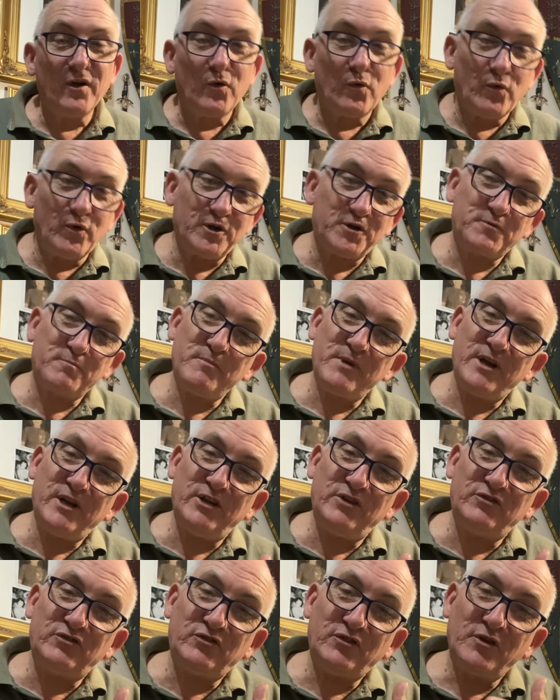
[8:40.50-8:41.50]
which
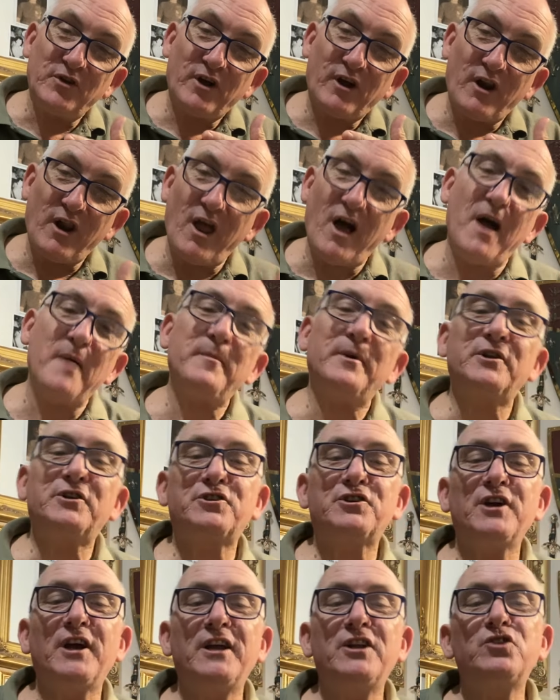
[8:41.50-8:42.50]
means climate
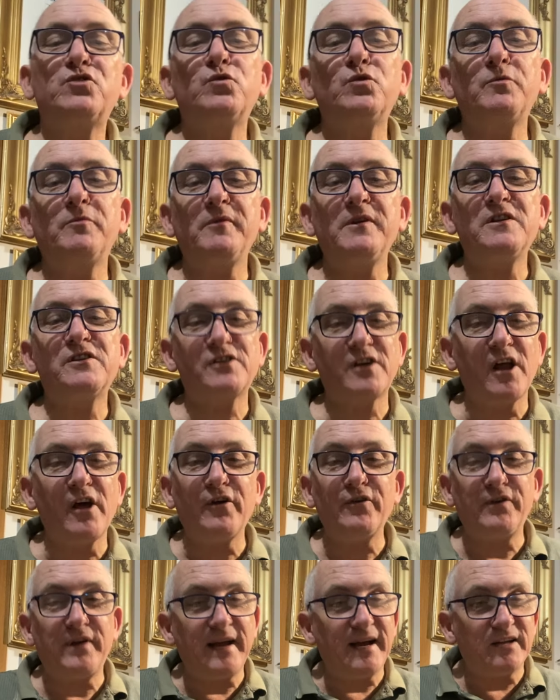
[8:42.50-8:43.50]
change would be
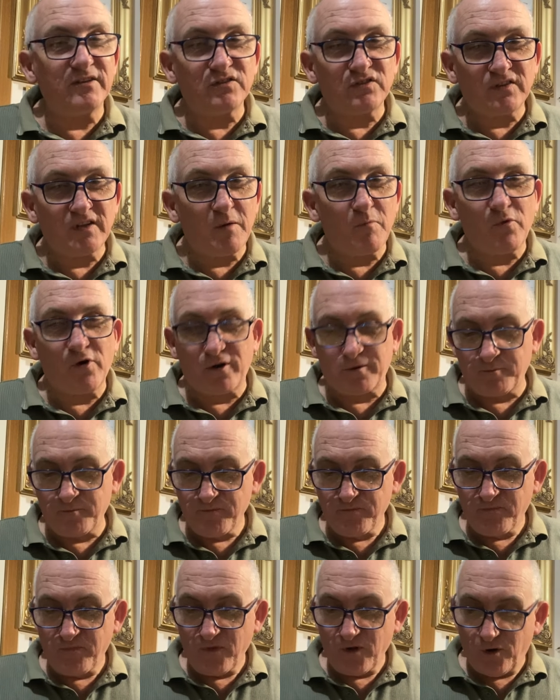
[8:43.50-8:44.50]
slowed down somewhat,
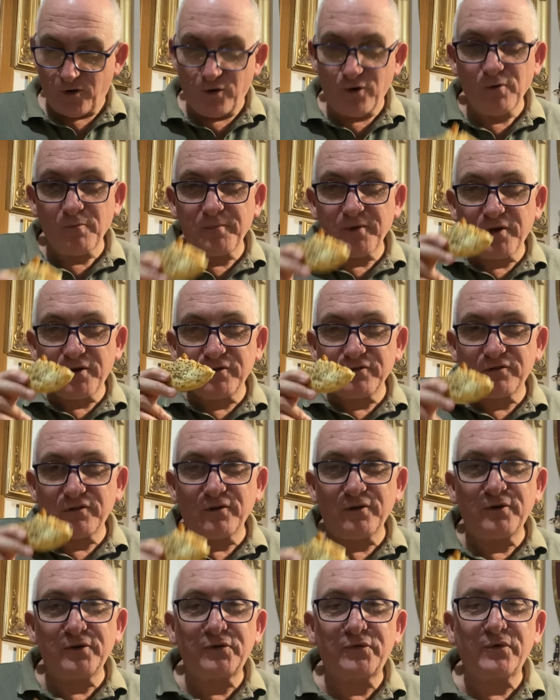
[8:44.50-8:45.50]
all because
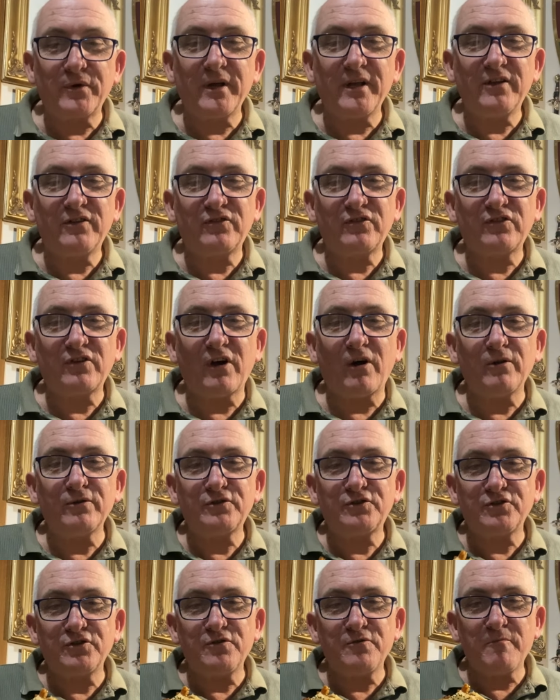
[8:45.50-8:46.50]
Lord Reags
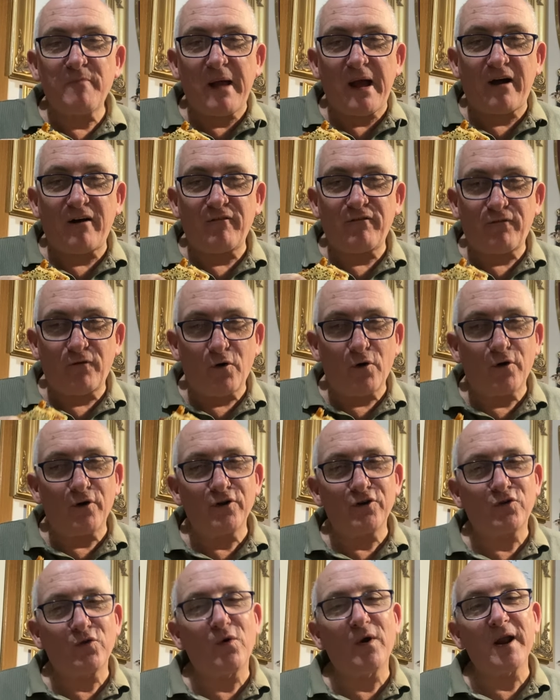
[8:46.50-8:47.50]
told you about 4
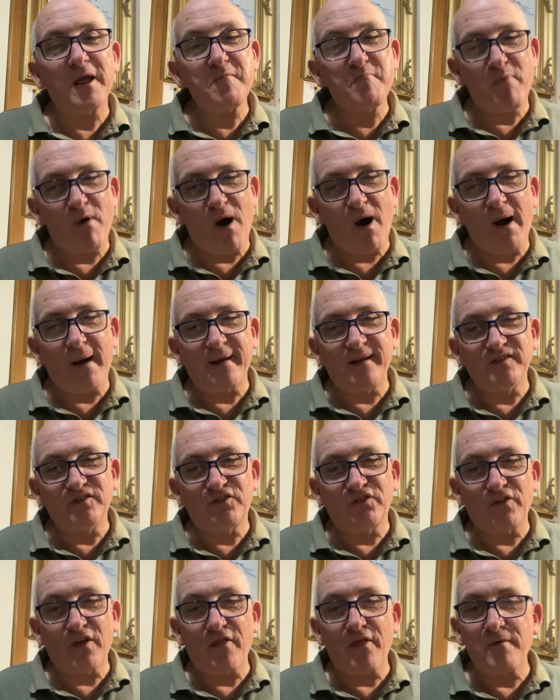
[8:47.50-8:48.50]
and 20
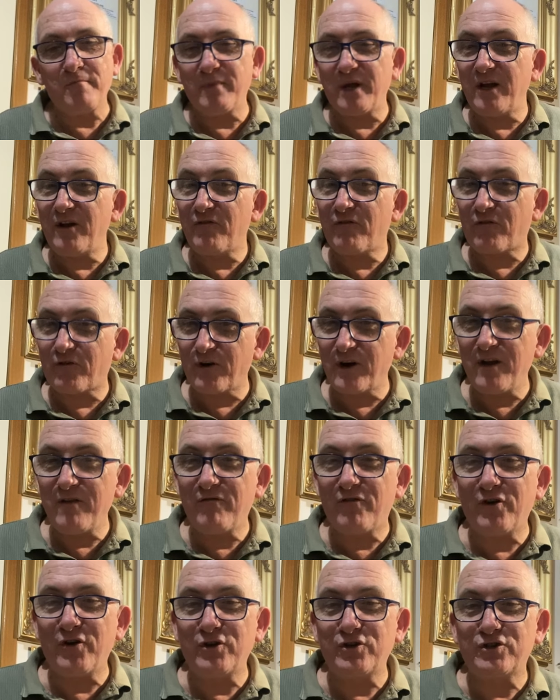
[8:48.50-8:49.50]
pies, the meat-free
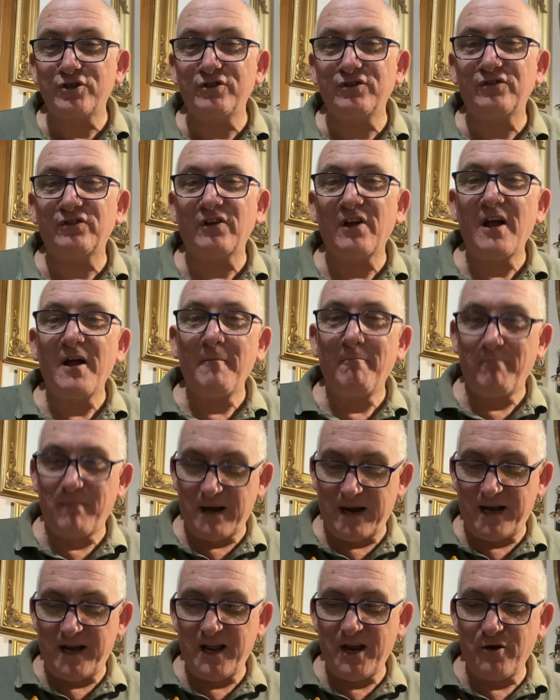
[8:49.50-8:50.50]
versions
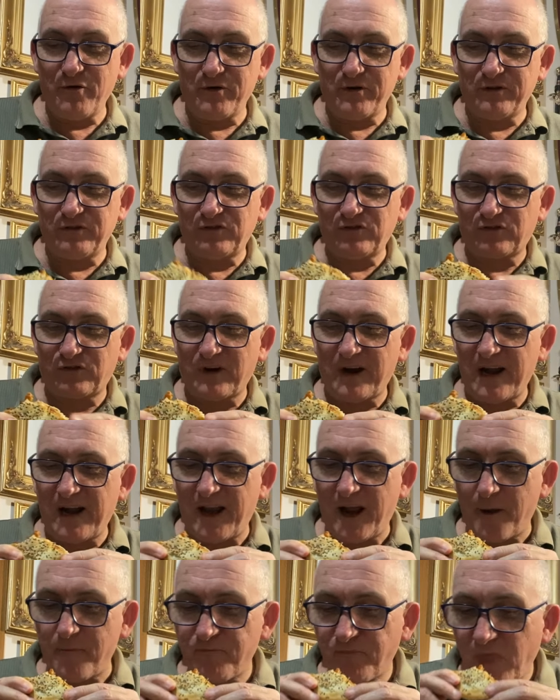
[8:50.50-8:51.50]
made here in
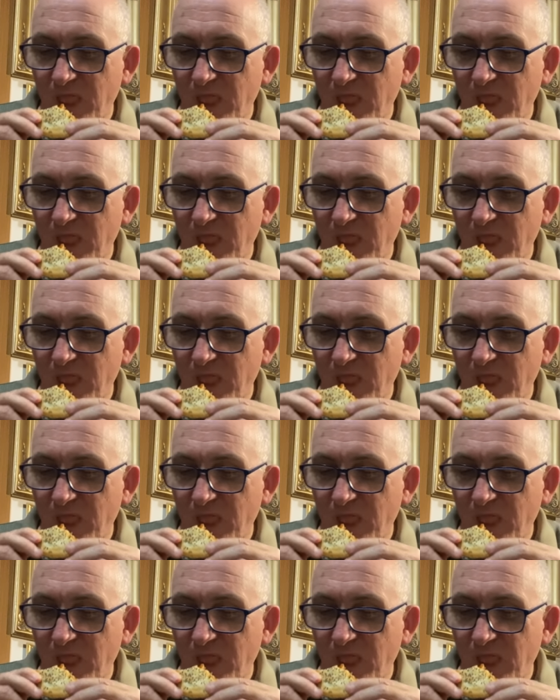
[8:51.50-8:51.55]
Australia.